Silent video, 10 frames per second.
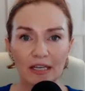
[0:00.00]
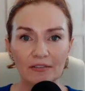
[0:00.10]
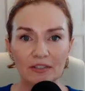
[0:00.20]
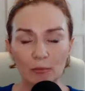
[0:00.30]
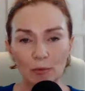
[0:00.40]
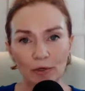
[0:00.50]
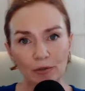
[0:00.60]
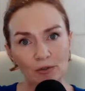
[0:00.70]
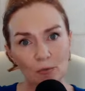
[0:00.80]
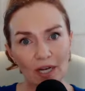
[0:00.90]
if someone
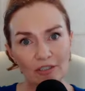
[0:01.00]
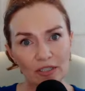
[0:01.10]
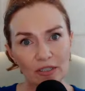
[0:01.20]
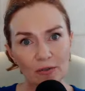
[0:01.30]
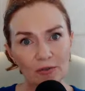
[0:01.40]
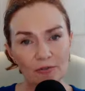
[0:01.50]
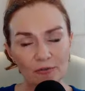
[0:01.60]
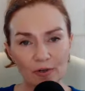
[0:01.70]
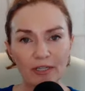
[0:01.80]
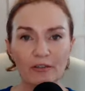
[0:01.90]
who's watching, who's a
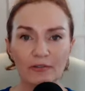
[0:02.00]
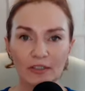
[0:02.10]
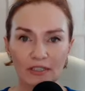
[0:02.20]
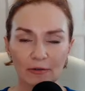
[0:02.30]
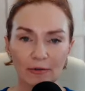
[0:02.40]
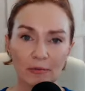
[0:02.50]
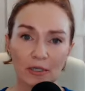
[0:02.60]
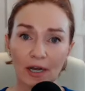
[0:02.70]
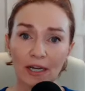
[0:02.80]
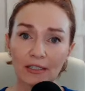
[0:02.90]
friend of the St.
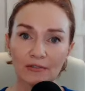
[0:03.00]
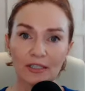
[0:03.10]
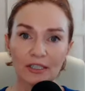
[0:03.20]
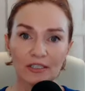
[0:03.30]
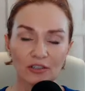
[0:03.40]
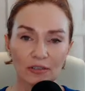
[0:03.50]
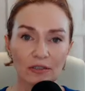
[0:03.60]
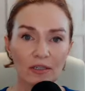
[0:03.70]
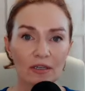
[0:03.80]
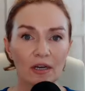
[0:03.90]
Raymond Nonatus
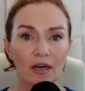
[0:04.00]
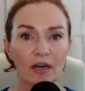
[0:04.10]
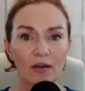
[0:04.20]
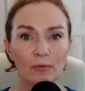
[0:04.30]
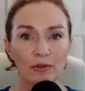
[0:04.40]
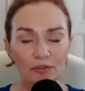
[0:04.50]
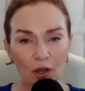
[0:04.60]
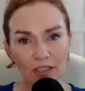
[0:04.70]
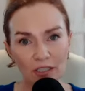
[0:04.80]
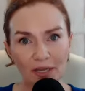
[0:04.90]
Foundation, we've
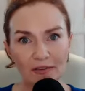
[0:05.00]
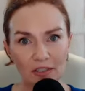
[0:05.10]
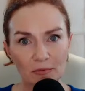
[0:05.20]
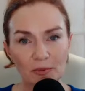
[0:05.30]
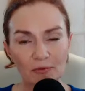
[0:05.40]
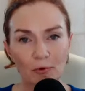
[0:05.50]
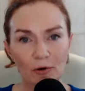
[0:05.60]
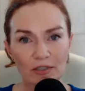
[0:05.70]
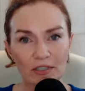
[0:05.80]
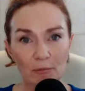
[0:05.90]
talked about this
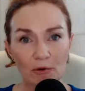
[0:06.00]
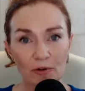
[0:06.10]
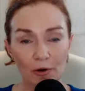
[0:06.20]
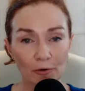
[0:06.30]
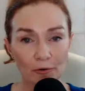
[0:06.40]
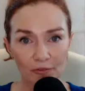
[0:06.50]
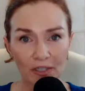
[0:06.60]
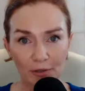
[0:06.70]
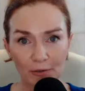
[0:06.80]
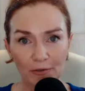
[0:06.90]
before on some of our own
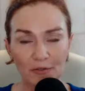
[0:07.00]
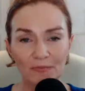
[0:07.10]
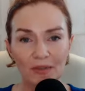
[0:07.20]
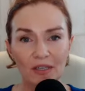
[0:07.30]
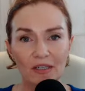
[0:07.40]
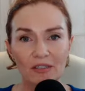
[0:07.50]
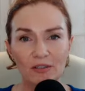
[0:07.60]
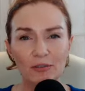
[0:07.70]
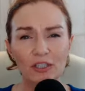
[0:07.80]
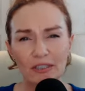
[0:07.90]
videos.
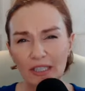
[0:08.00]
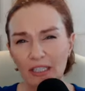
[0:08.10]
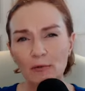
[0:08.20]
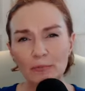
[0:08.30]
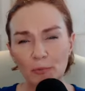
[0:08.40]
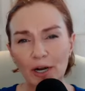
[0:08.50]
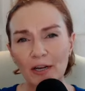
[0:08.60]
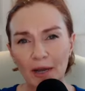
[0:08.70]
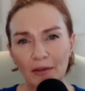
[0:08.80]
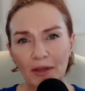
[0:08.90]
So just think and
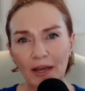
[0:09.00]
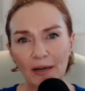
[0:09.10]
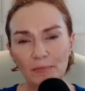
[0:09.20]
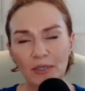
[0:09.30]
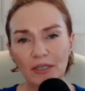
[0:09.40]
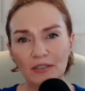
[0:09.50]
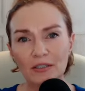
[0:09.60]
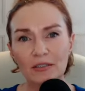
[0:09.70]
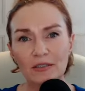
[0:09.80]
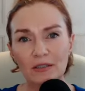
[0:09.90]
pray about that,
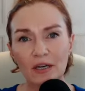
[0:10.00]
because